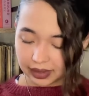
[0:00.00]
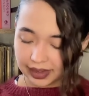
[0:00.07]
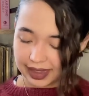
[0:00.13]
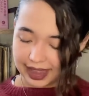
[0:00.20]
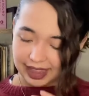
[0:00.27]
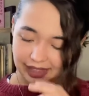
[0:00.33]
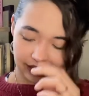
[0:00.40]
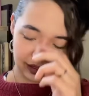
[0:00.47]

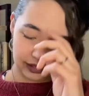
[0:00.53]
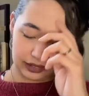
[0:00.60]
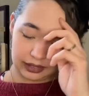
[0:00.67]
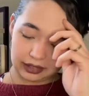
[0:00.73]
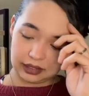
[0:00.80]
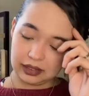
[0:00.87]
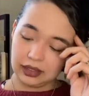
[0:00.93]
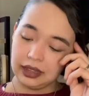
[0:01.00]

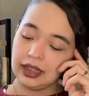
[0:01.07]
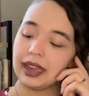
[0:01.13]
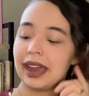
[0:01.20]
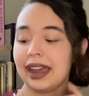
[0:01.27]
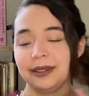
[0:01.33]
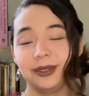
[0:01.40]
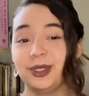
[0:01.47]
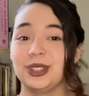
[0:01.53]
and
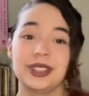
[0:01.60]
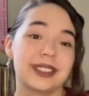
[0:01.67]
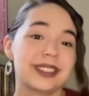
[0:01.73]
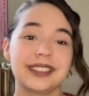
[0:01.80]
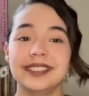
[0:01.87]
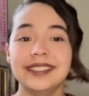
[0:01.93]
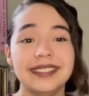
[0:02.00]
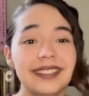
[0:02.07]
I was
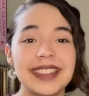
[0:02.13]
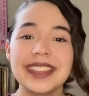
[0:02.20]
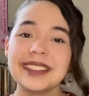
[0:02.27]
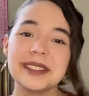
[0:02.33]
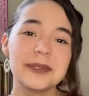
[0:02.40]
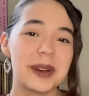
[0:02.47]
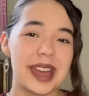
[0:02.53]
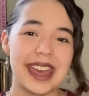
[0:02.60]
just knitting
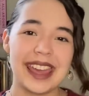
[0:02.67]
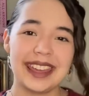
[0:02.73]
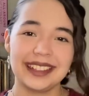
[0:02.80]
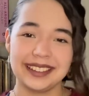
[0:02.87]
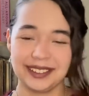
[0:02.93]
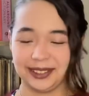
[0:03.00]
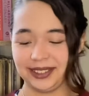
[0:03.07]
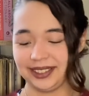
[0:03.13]
away and
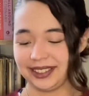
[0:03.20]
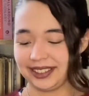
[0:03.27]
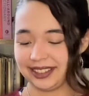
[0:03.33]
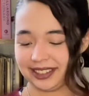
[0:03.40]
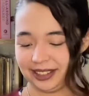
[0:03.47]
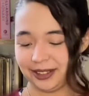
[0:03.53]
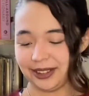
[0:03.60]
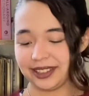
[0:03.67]
I was
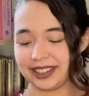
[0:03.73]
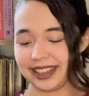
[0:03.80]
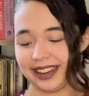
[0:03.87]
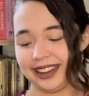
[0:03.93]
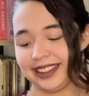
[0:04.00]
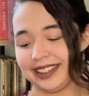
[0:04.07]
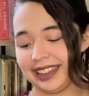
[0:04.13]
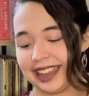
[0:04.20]
so
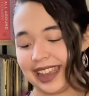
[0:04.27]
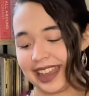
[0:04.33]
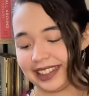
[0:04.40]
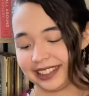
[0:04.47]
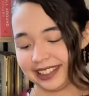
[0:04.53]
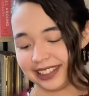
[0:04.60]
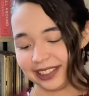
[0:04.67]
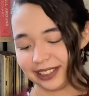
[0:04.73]
excited to
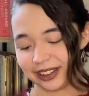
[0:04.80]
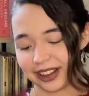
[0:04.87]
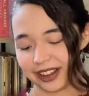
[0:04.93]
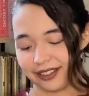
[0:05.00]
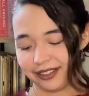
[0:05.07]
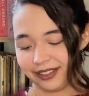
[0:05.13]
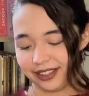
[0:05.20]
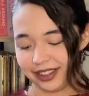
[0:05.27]
cast these
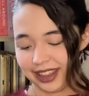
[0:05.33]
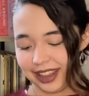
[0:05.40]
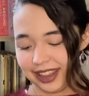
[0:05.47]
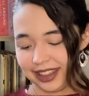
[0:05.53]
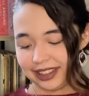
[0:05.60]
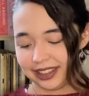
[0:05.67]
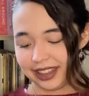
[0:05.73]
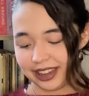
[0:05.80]
off
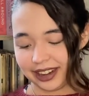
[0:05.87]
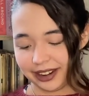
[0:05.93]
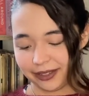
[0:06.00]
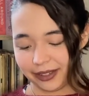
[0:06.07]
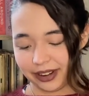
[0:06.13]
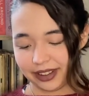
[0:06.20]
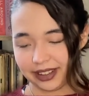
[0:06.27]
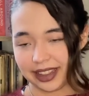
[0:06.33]
and then I
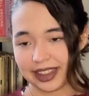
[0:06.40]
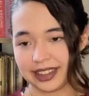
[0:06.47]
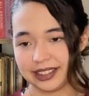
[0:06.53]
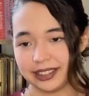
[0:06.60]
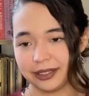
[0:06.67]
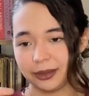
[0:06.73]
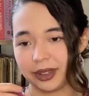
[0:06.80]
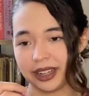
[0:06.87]

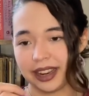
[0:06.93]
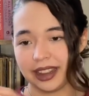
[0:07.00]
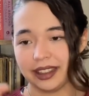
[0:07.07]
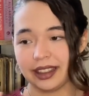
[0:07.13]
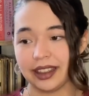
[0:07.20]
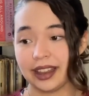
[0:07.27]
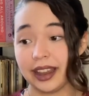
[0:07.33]
realized when I,